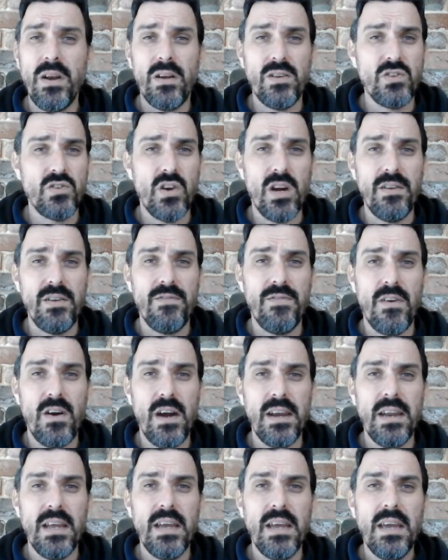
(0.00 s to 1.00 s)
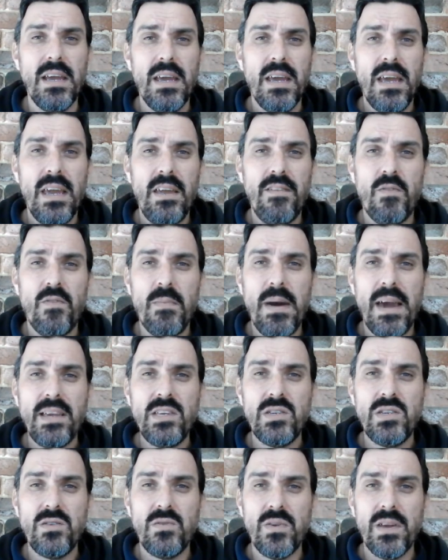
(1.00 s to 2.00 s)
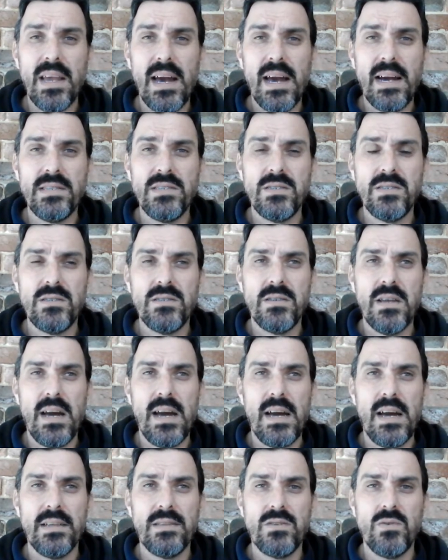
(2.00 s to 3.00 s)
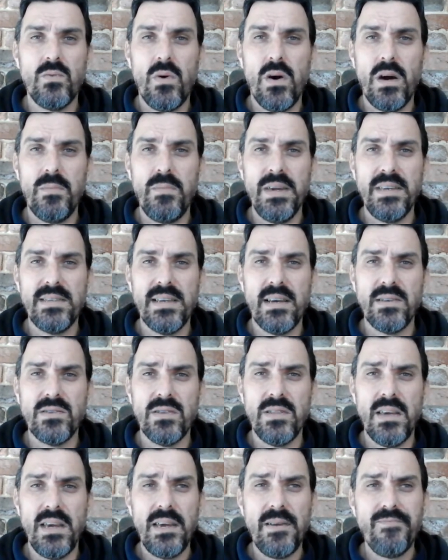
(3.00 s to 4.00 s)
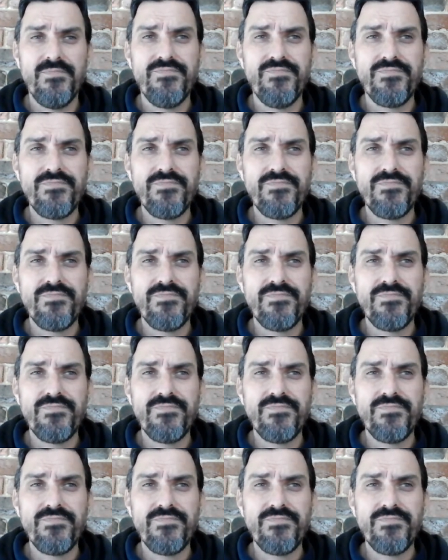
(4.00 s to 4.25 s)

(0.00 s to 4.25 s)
I tried to find information in regards to why pigtails are there.